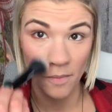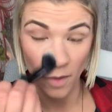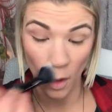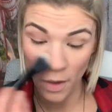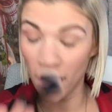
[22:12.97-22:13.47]

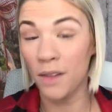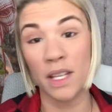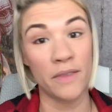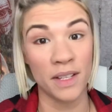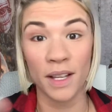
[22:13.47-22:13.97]
we also
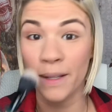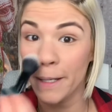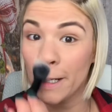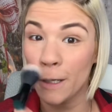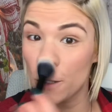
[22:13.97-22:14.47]
have a
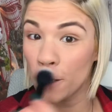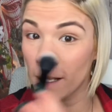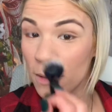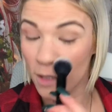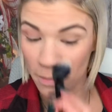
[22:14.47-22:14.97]
clear
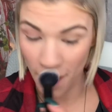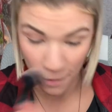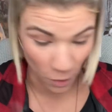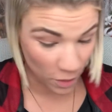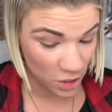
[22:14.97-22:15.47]
translucent
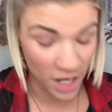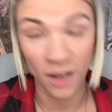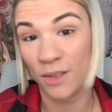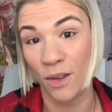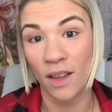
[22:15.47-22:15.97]
powder, which I
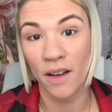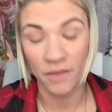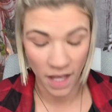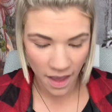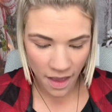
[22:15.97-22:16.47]
also love,
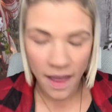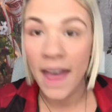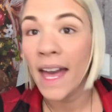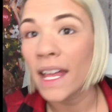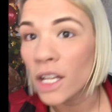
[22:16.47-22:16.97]

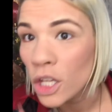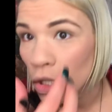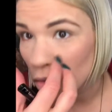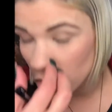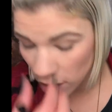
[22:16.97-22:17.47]
and
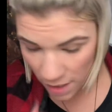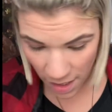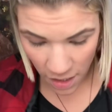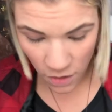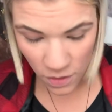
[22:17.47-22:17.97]
usually
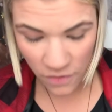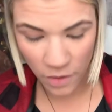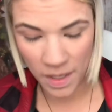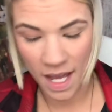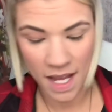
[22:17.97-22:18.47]
use for
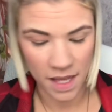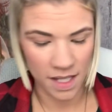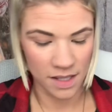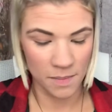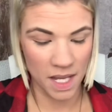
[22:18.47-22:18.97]
my
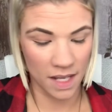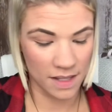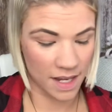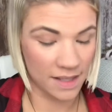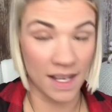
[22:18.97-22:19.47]
eyelids because
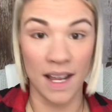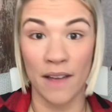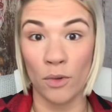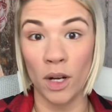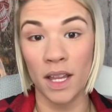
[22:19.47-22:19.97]
I said I
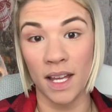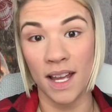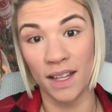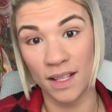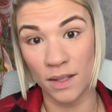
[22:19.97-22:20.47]
have oily
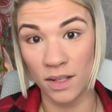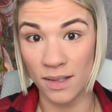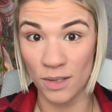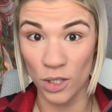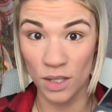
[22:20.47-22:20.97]
eyelids. This
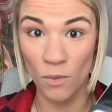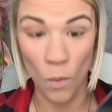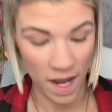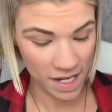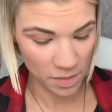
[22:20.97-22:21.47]
is just
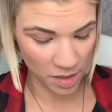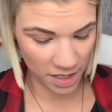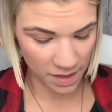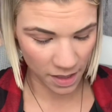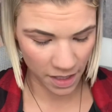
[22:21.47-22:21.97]
white, but
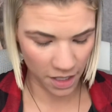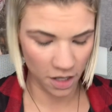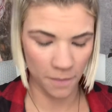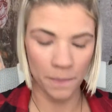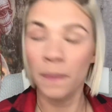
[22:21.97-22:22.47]
it's
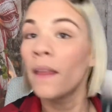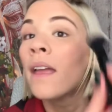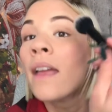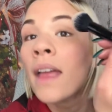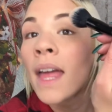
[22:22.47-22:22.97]
clear,
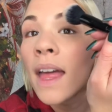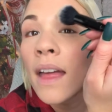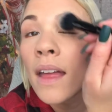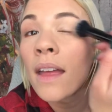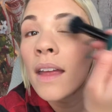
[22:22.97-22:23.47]

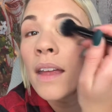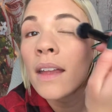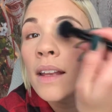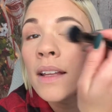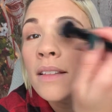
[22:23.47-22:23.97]

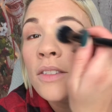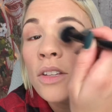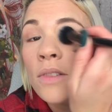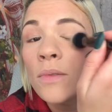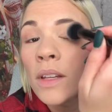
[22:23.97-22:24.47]
and it's
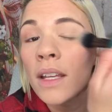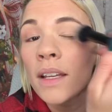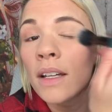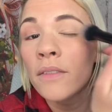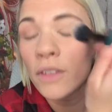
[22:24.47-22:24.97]
just really
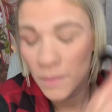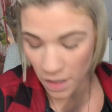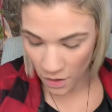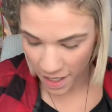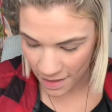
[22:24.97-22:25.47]
good for,
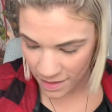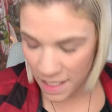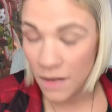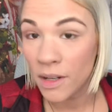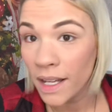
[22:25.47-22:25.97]
okay,
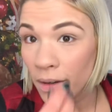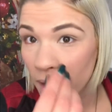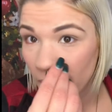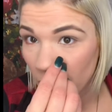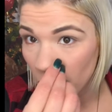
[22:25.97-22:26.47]
see what I already
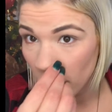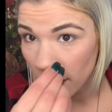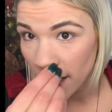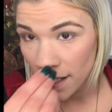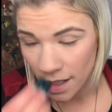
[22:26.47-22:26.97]
got going
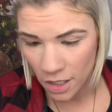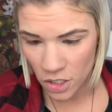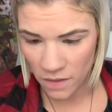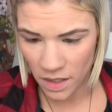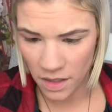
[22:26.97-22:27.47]
on? I should
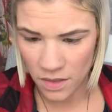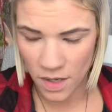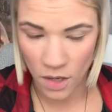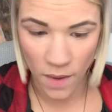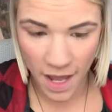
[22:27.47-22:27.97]
have done this
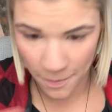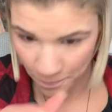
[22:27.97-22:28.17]
right away.